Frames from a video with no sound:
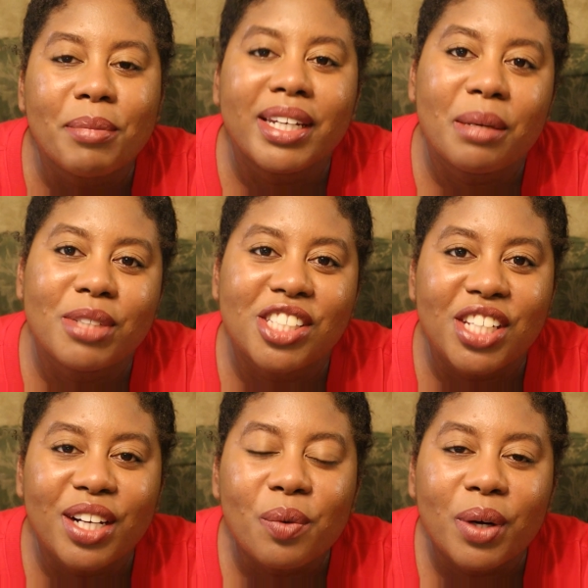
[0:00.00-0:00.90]
my name is
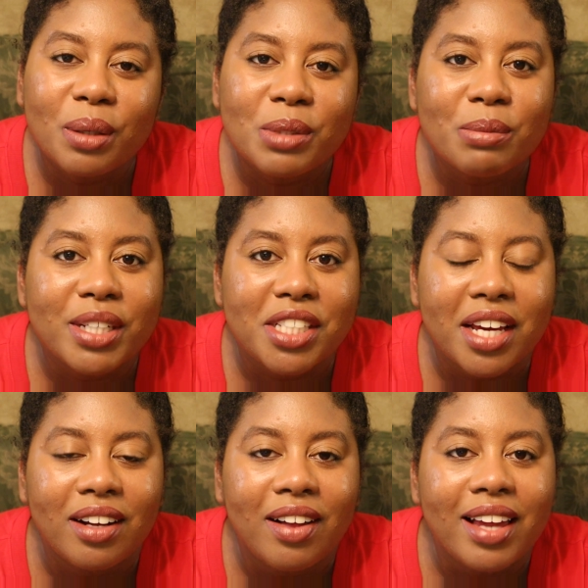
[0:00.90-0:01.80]
Shanika. Welcome to my
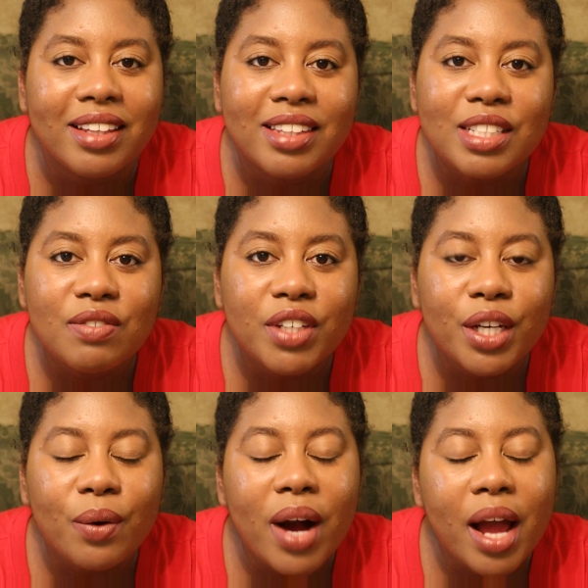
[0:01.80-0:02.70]
channel, and in this
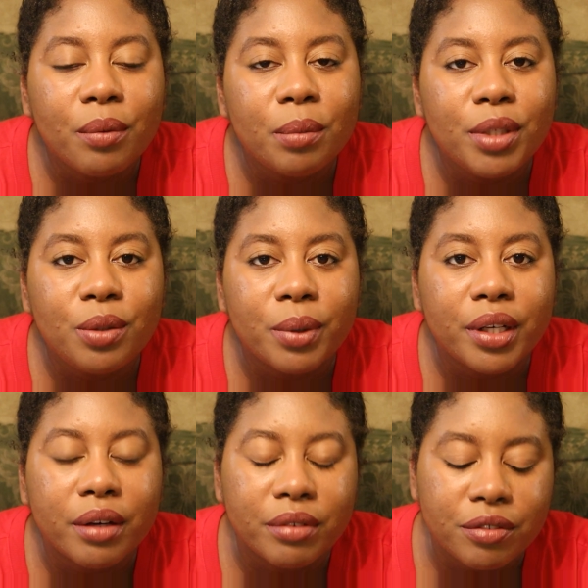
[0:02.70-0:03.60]
video I will be
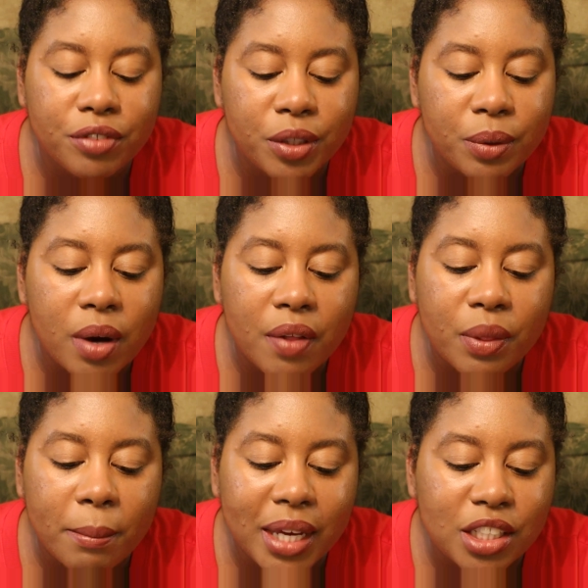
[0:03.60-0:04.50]
doing a review on
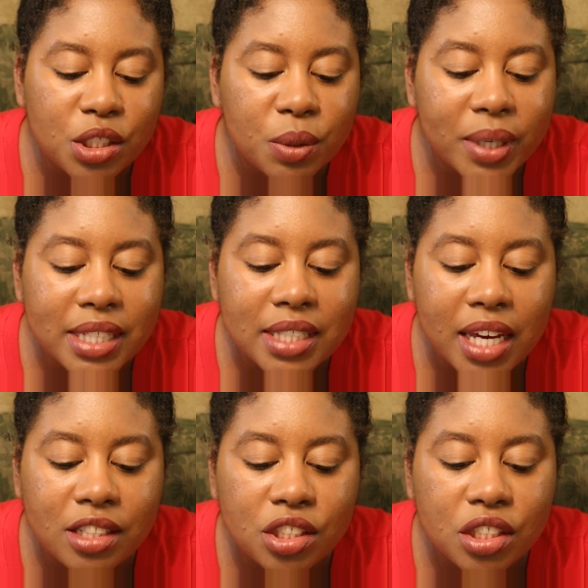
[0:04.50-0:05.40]
the Mane Choice
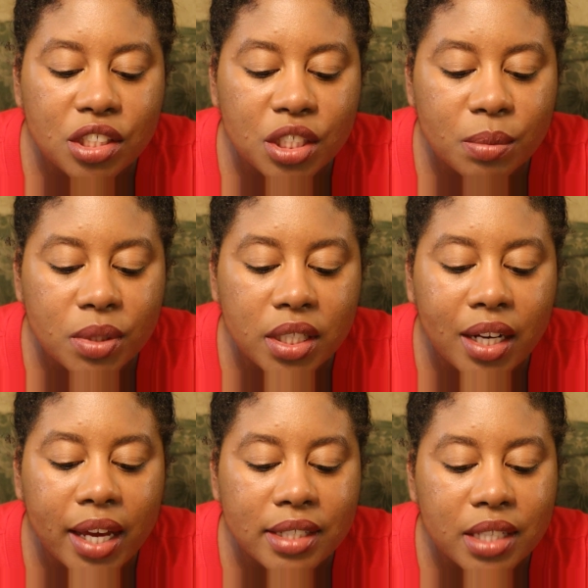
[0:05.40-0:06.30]
Ancient
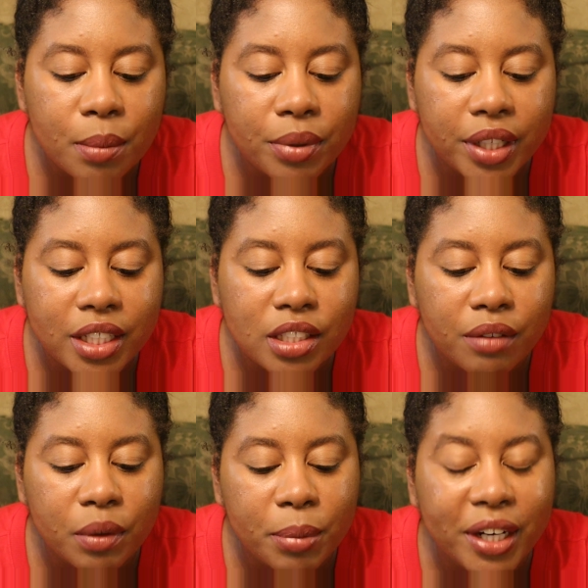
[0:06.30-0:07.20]
Egyptian Anti-Breakage
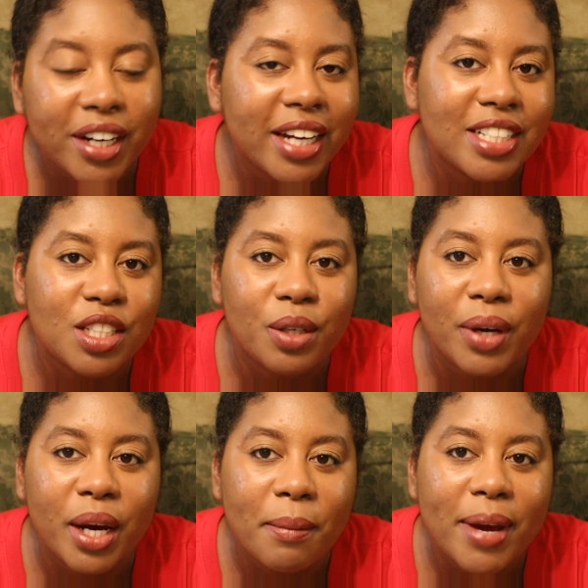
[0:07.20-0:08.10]
and Repair
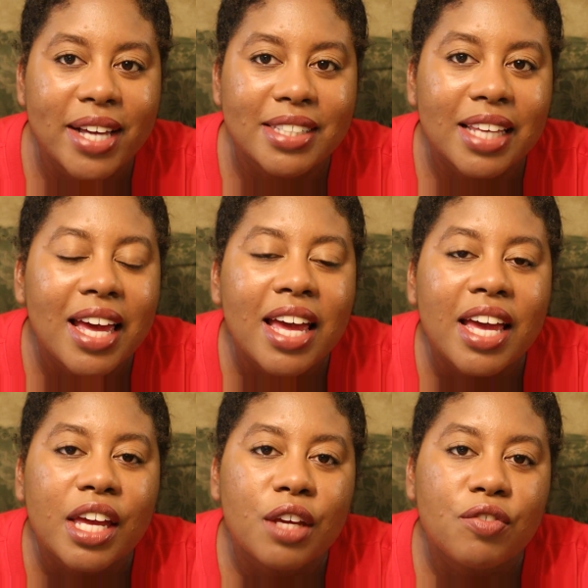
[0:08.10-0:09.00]
Antidote Hair Mask.
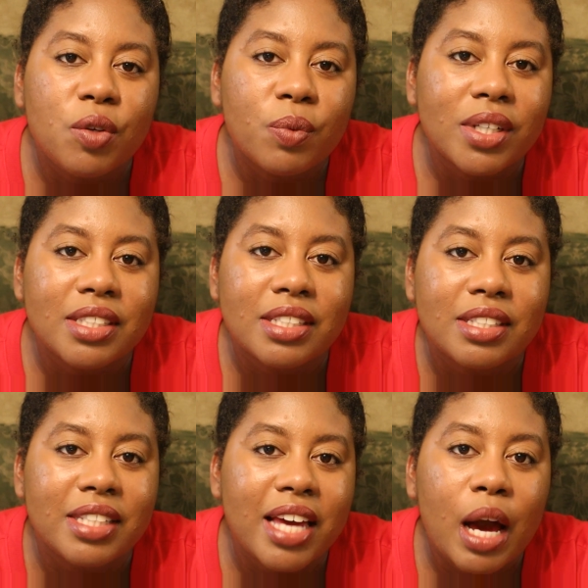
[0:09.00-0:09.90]
If you want to
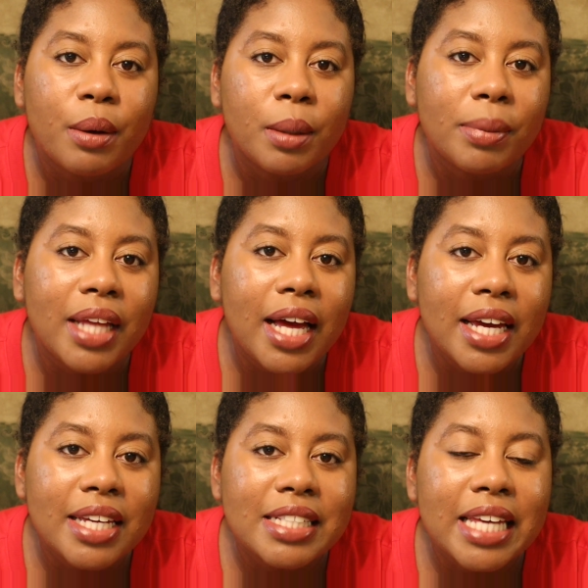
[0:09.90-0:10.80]
see how it
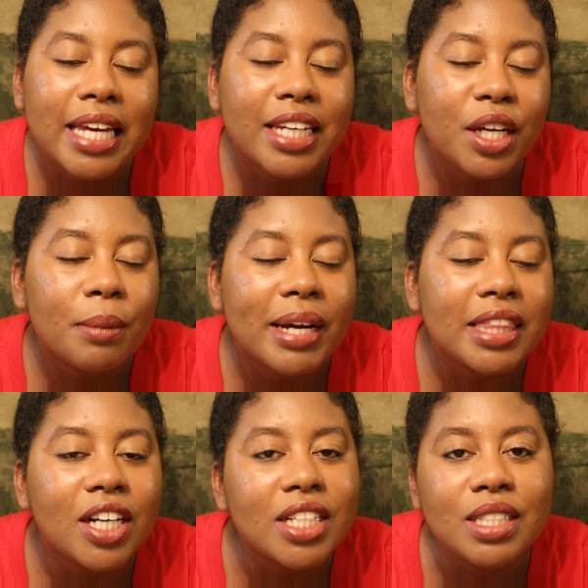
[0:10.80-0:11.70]
applies and hear my
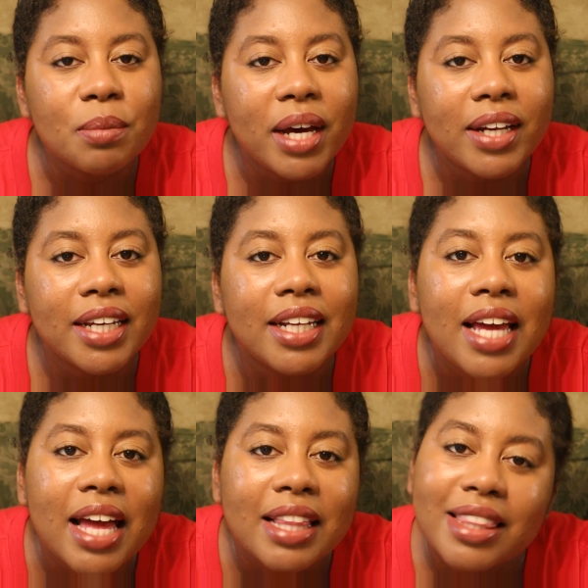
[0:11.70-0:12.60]
thoughts about it,
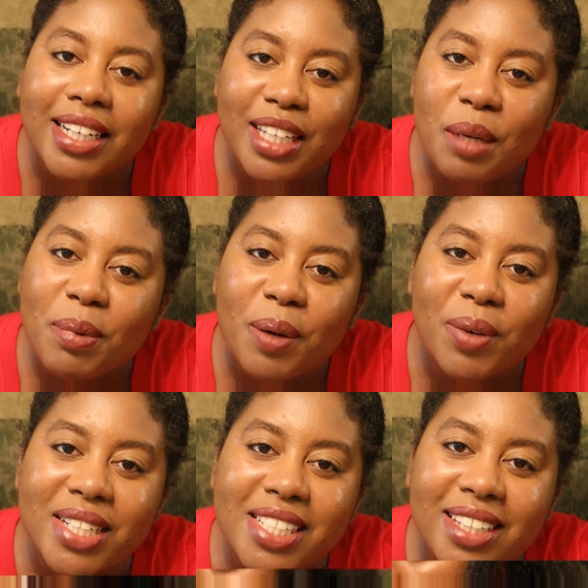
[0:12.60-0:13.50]
then keep on
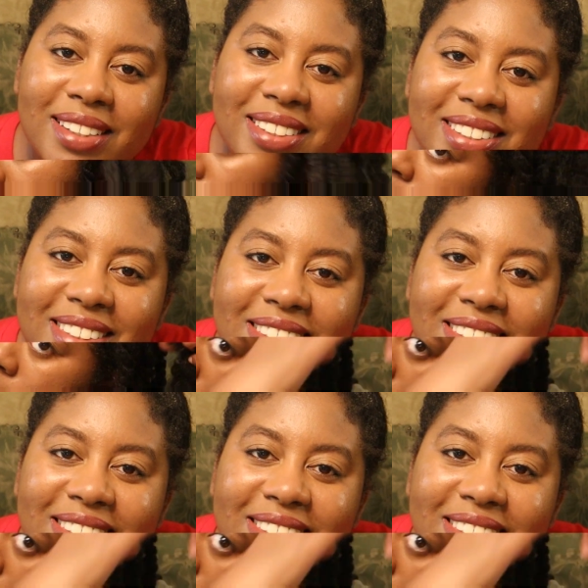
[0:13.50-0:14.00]
watching.